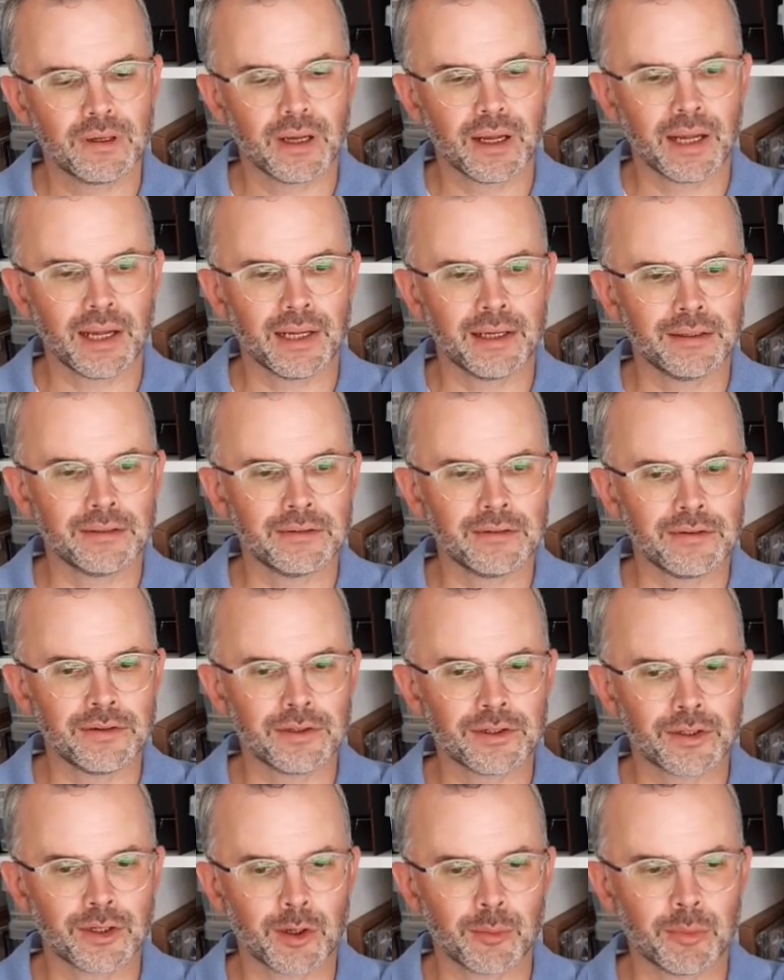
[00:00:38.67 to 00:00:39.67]
and
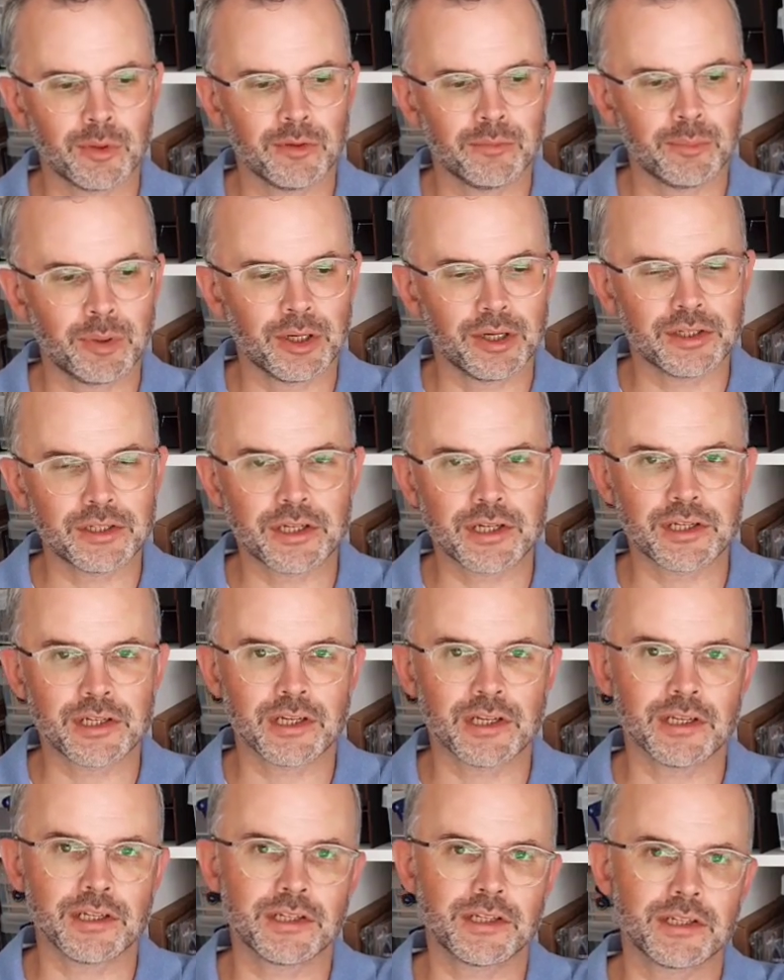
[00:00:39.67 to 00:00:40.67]
a couple of
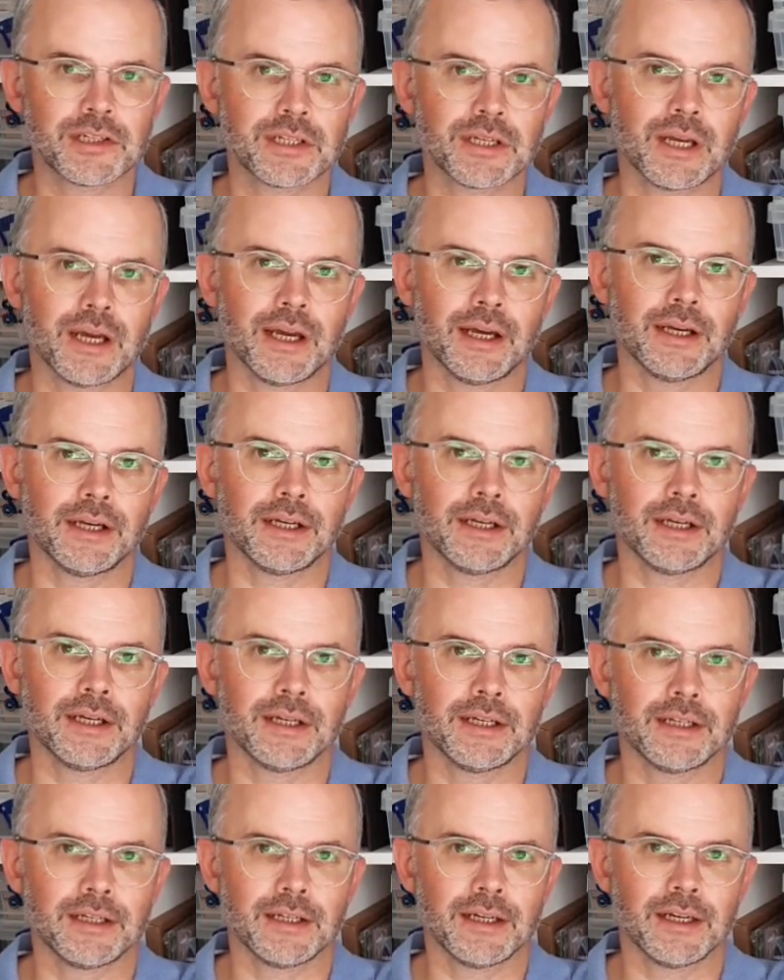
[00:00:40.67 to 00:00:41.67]
purchases
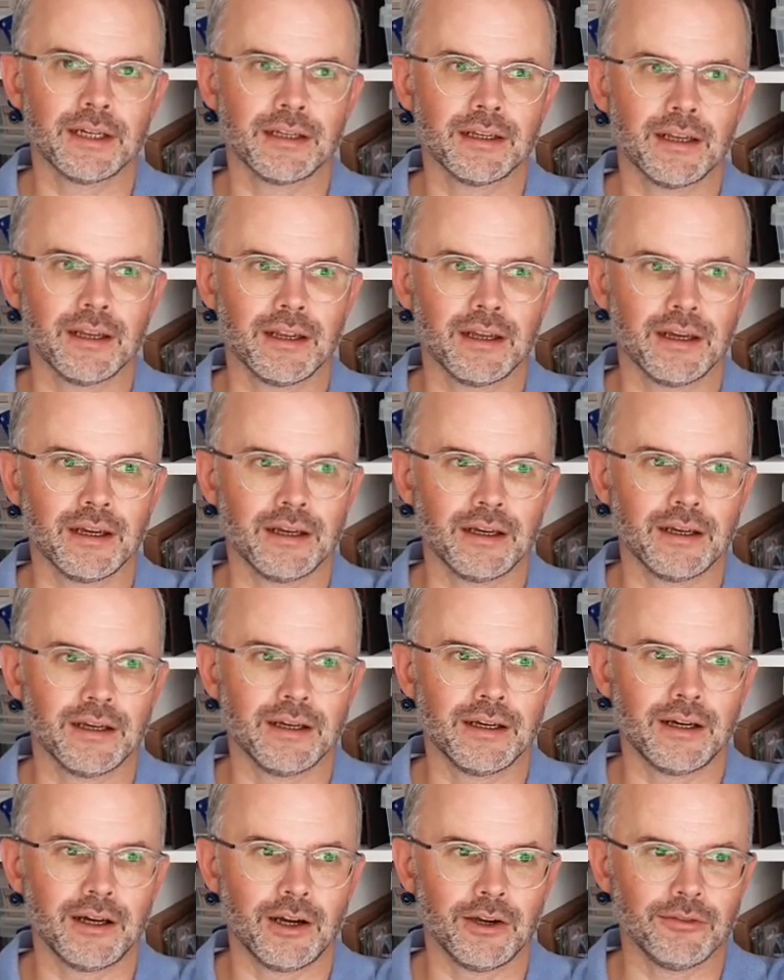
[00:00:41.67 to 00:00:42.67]

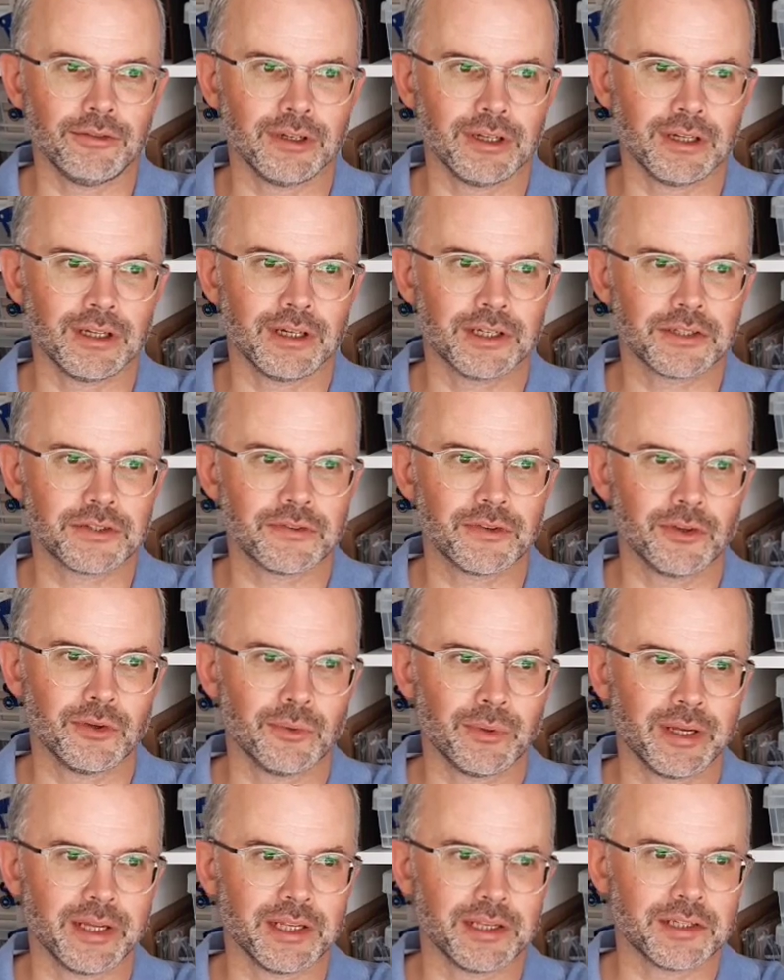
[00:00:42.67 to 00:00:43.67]
over the last few
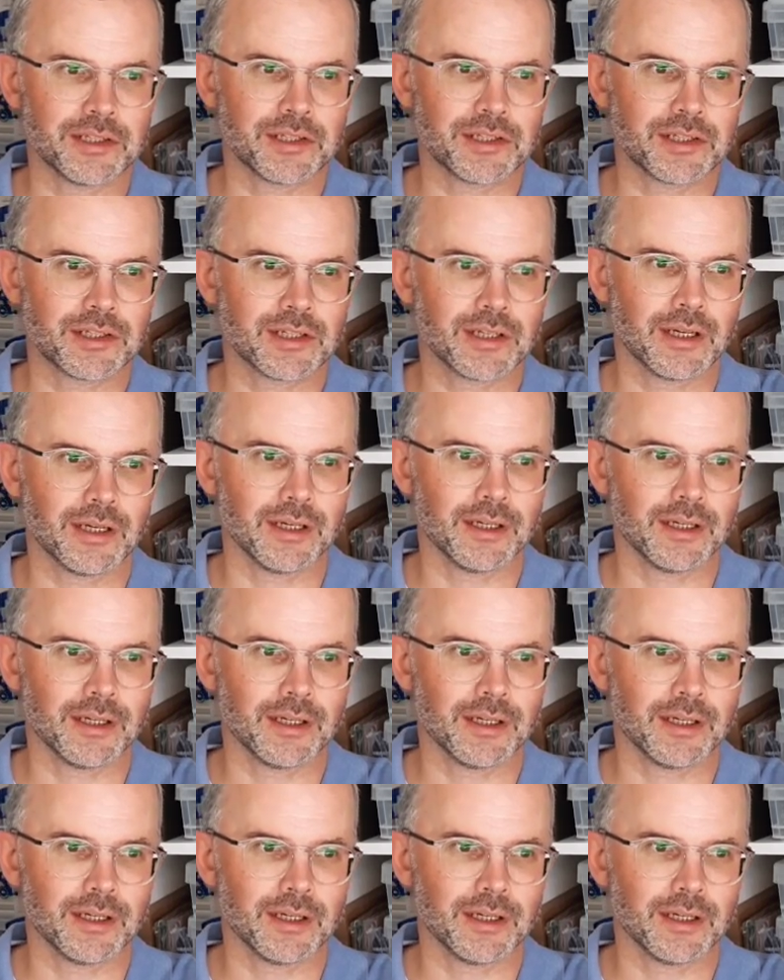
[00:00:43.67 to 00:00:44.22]
weeks.